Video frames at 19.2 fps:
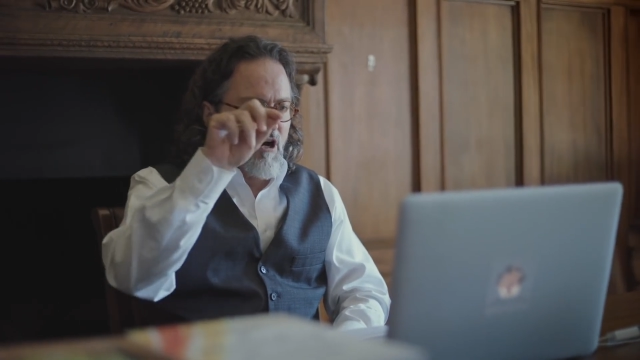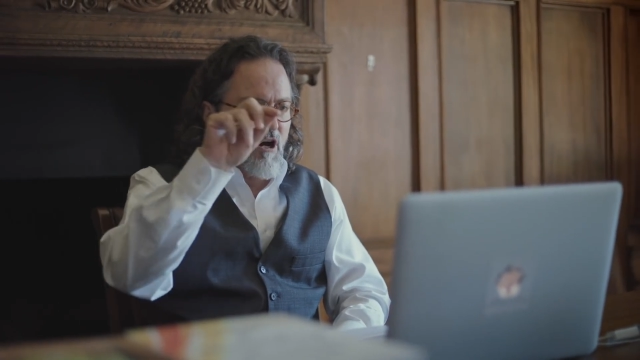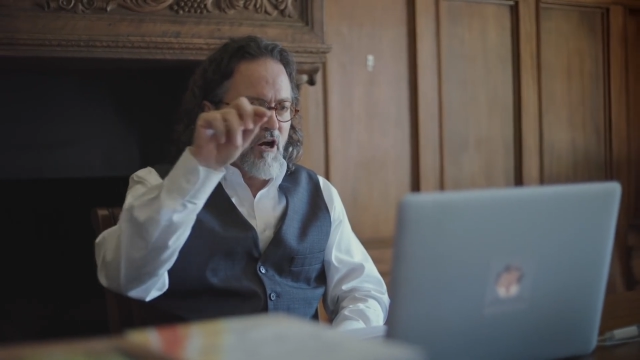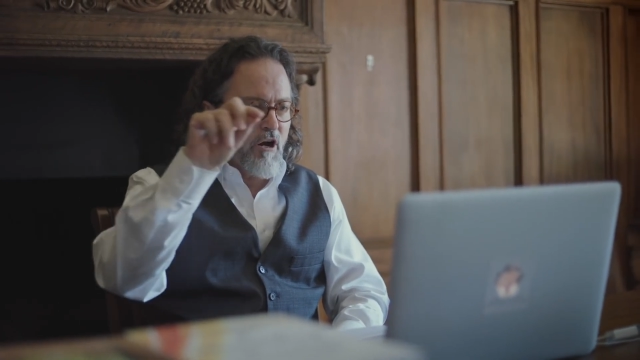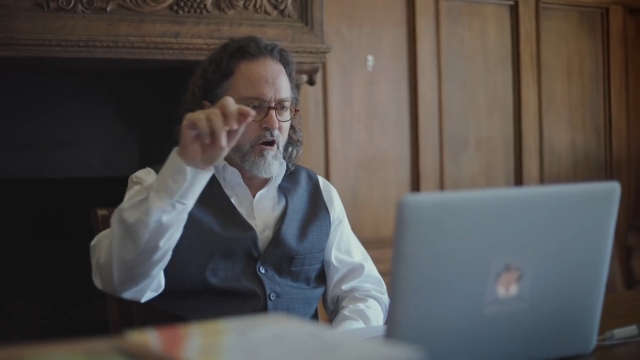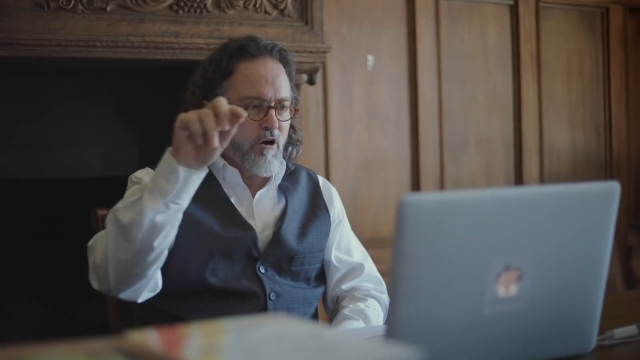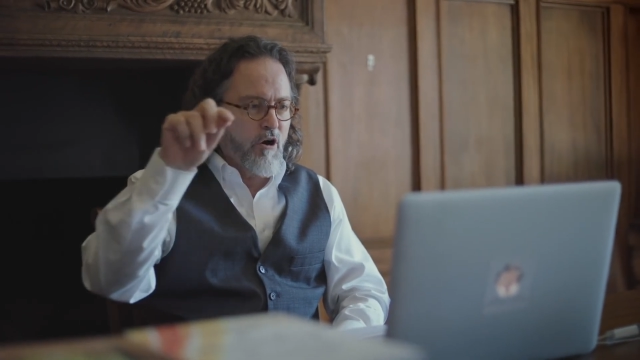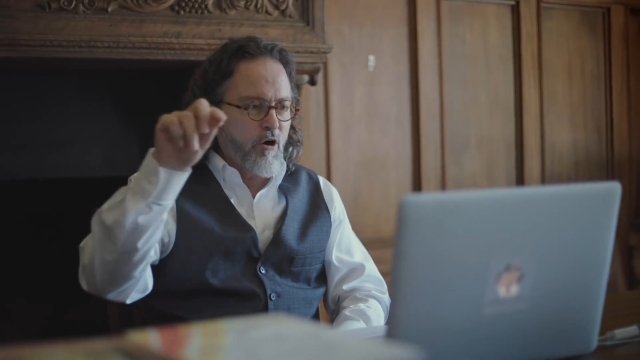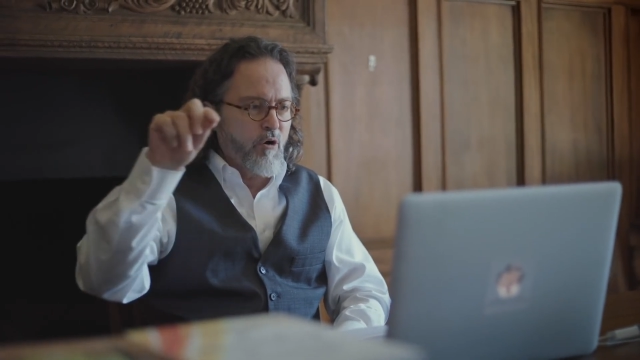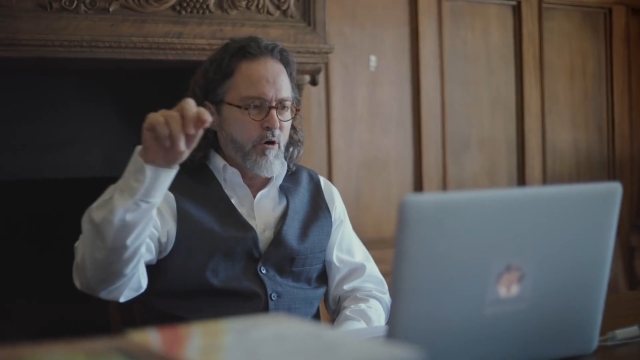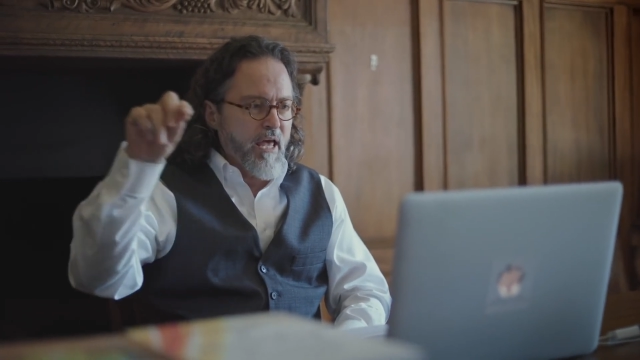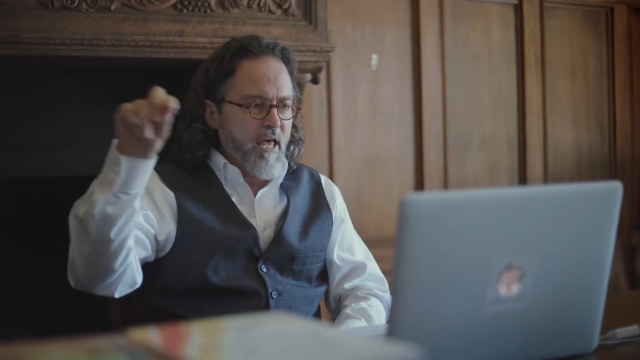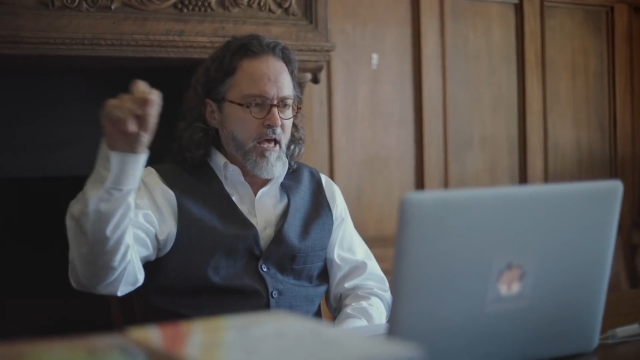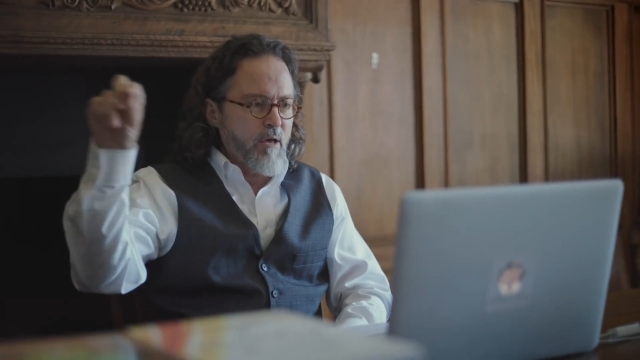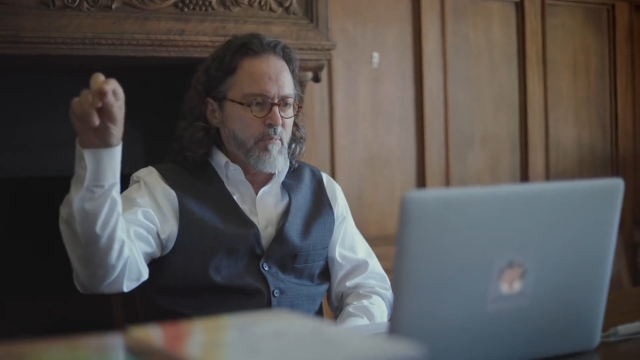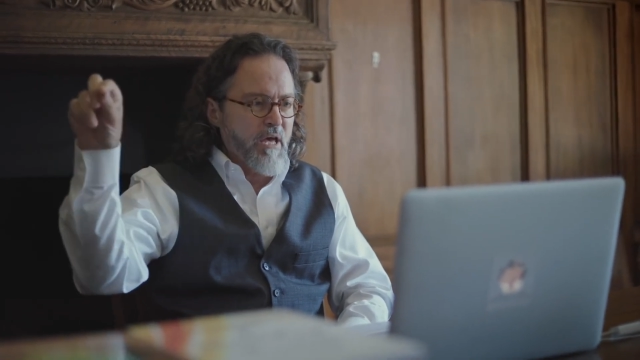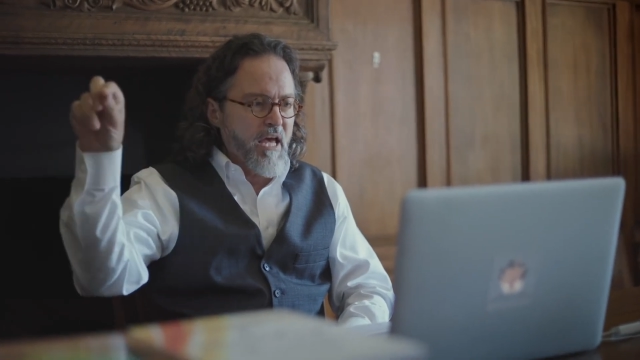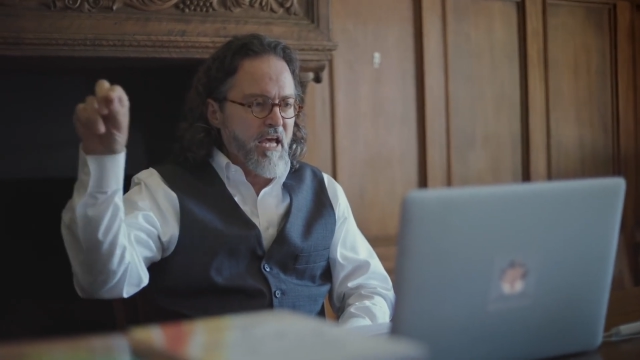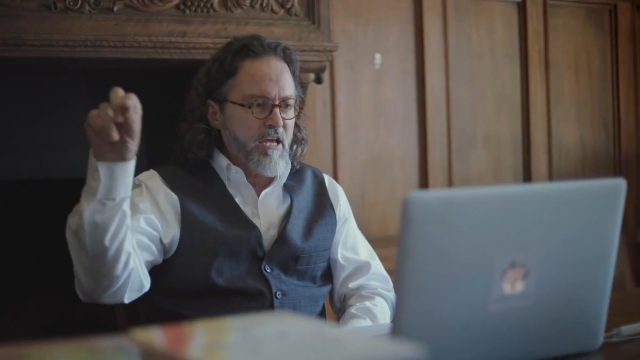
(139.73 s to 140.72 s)

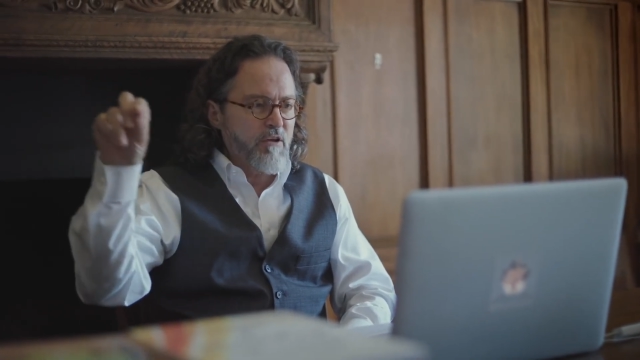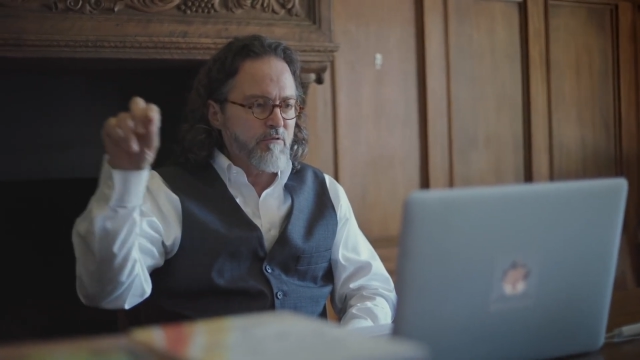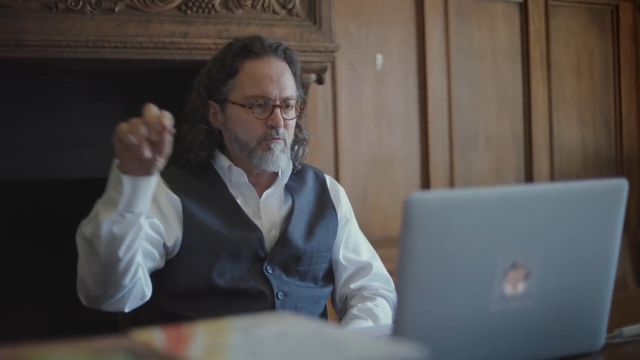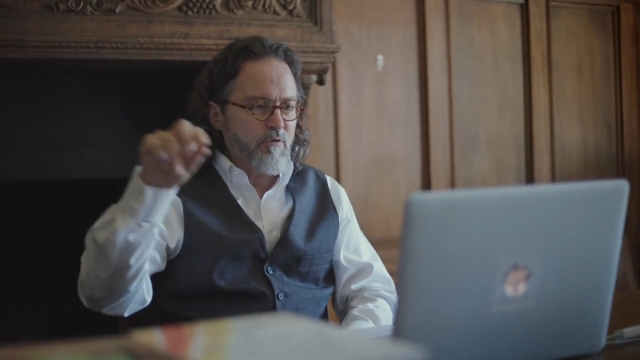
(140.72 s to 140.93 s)
R-O-M-A,